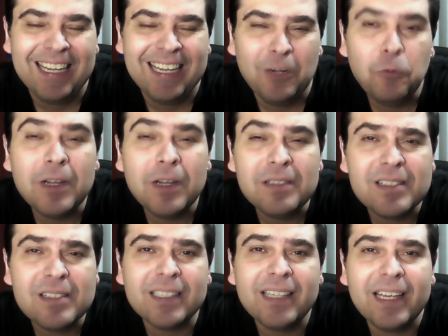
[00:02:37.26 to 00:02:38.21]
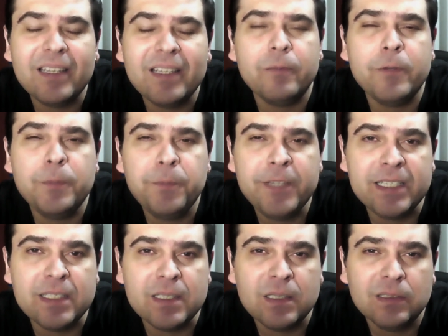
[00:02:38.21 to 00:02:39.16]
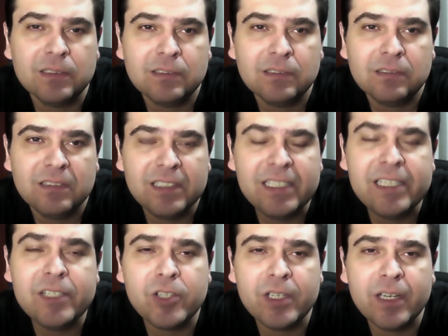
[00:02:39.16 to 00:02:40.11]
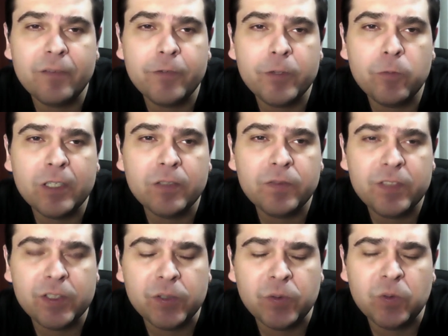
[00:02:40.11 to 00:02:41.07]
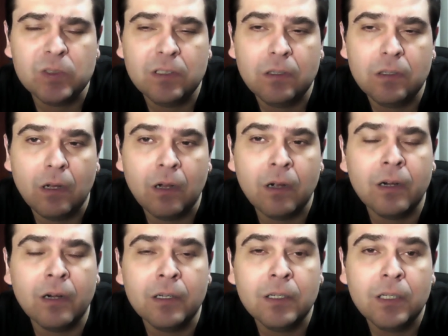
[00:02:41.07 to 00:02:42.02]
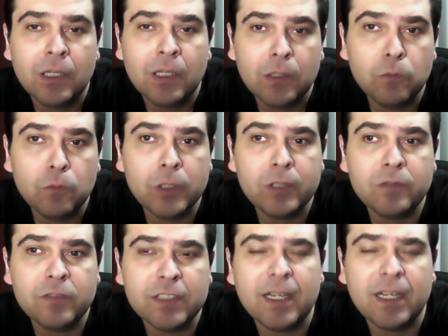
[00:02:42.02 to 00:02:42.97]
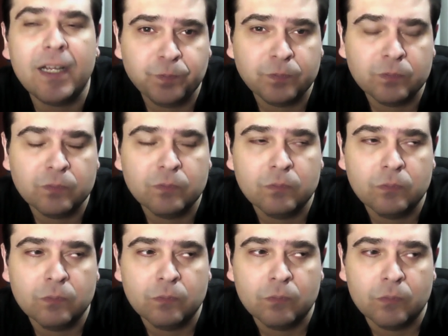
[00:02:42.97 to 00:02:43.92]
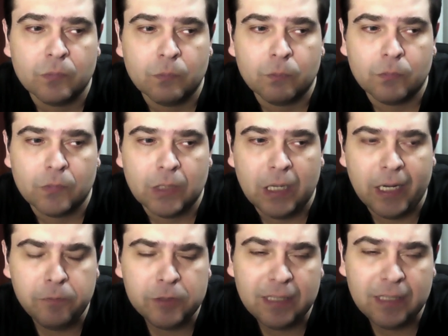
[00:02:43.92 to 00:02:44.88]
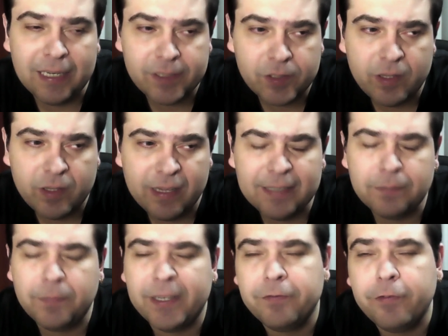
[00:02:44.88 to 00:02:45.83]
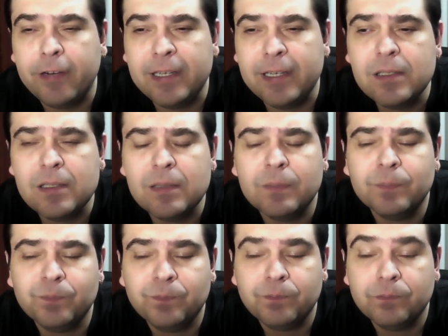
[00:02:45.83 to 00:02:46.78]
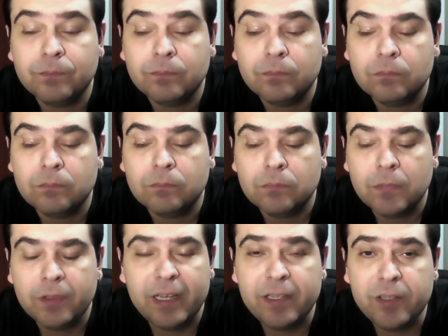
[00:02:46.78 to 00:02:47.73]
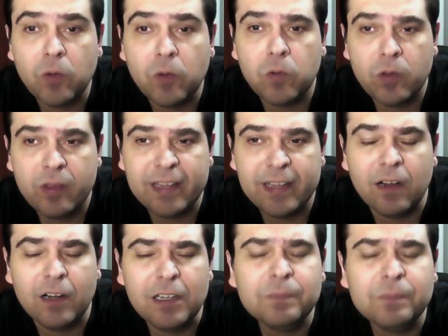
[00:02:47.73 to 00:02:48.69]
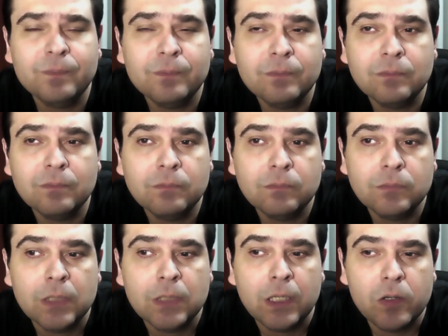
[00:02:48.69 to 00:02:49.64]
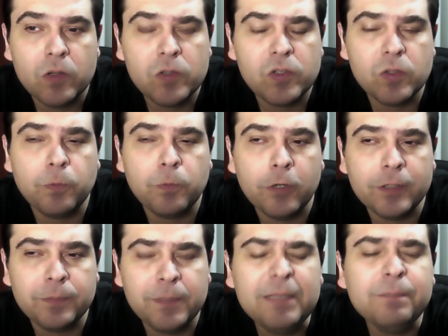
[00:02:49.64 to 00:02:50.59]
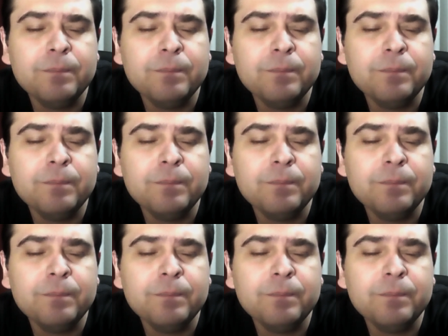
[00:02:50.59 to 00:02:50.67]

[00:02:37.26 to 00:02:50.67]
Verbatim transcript: Once again, I repeat, each and every one of you are one of a kind. I would like to thank my friends. They know who they are, who support me.